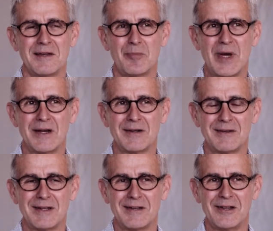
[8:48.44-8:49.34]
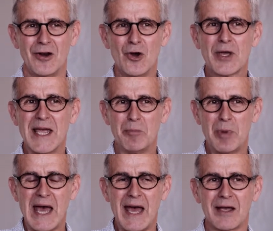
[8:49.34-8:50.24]
but, you know, looking
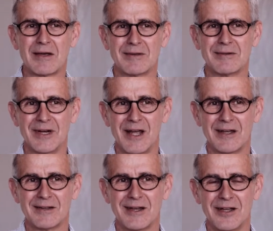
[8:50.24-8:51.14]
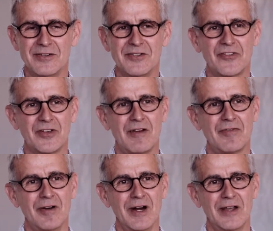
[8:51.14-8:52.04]
back, when I kind of
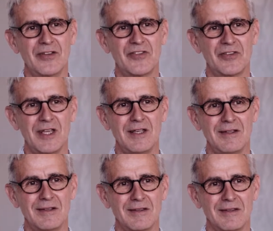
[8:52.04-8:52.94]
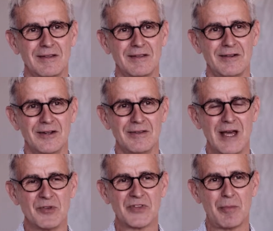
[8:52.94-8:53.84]
decipher it, I can see, you know,
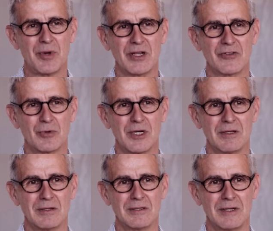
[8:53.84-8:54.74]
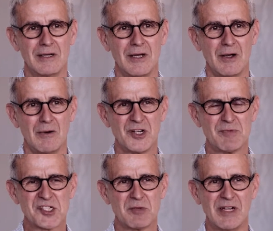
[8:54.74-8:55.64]
that was happening as well. It
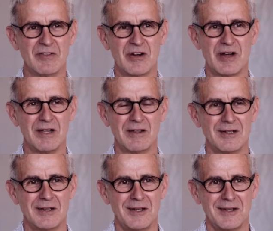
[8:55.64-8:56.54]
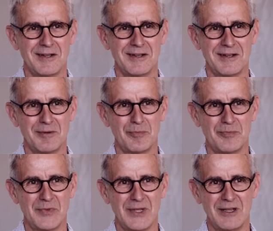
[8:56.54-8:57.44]
must have been very,
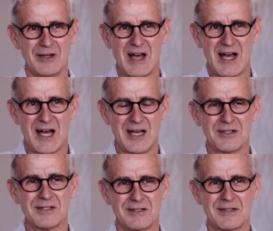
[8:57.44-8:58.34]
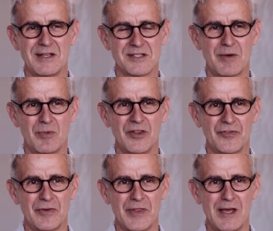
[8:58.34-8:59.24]
you know, hard in some ways
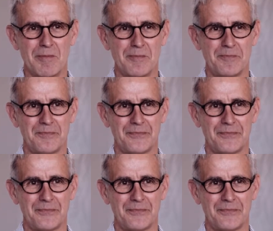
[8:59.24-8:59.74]
for them.